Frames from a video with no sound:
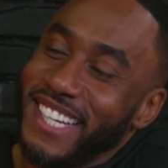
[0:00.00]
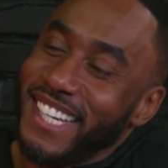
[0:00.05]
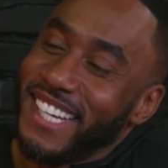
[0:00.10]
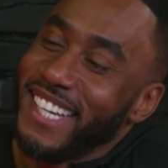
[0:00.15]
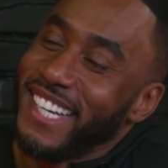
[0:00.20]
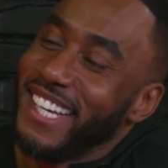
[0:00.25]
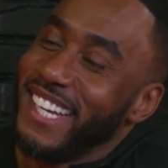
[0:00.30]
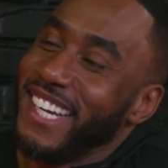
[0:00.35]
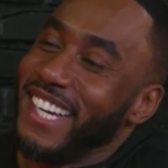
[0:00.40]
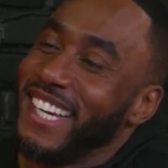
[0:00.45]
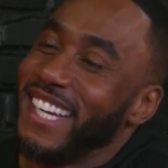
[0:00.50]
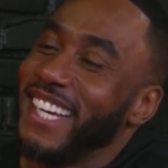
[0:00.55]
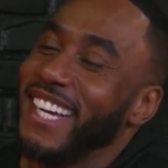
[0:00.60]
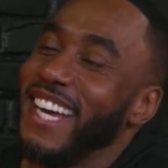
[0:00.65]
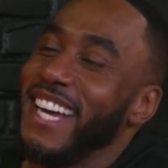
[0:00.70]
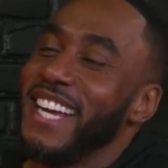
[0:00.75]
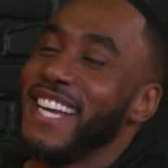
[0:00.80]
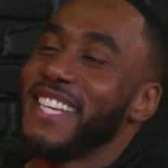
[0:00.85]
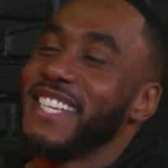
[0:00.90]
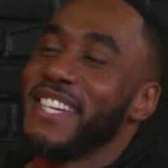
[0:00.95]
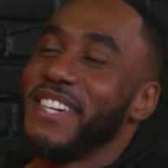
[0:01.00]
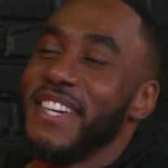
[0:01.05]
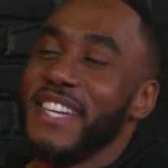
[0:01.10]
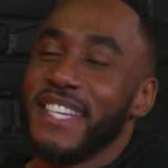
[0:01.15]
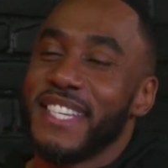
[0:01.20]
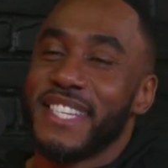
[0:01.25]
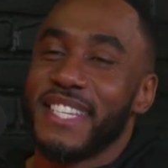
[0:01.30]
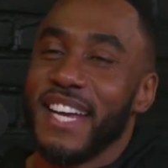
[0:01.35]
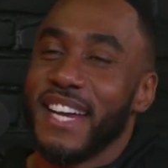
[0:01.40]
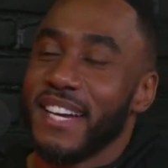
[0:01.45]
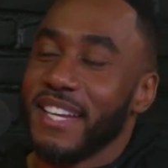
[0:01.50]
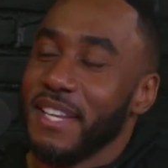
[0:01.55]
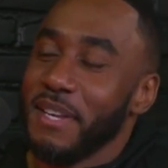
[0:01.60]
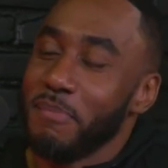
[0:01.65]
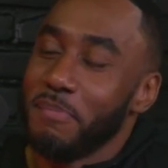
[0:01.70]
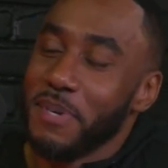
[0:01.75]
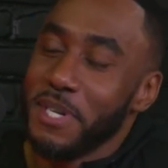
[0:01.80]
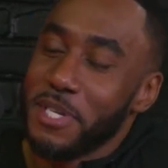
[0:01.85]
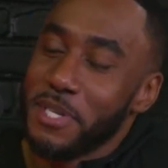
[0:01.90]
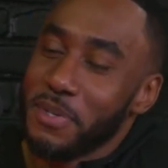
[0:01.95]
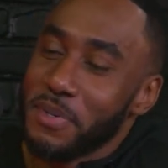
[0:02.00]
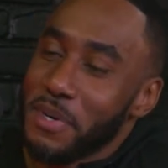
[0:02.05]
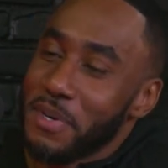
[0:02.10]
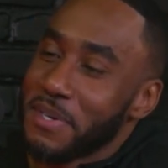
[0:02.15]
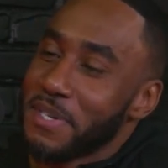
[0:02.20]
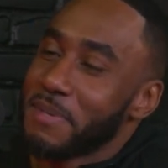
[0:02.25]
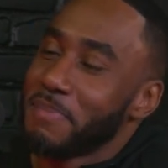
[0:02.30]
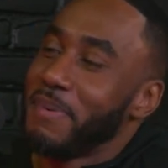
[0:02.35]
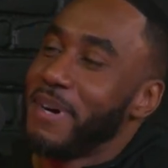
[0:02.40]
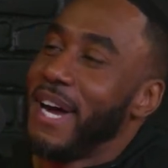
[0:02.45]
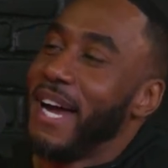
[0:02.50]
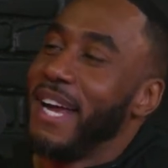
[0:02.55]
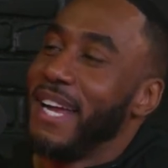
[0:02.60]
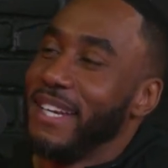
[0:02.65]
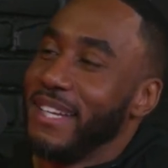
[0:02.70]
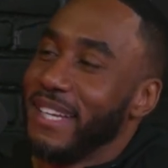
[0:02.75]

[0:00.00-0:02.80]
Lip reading: He subtly put you on the spot.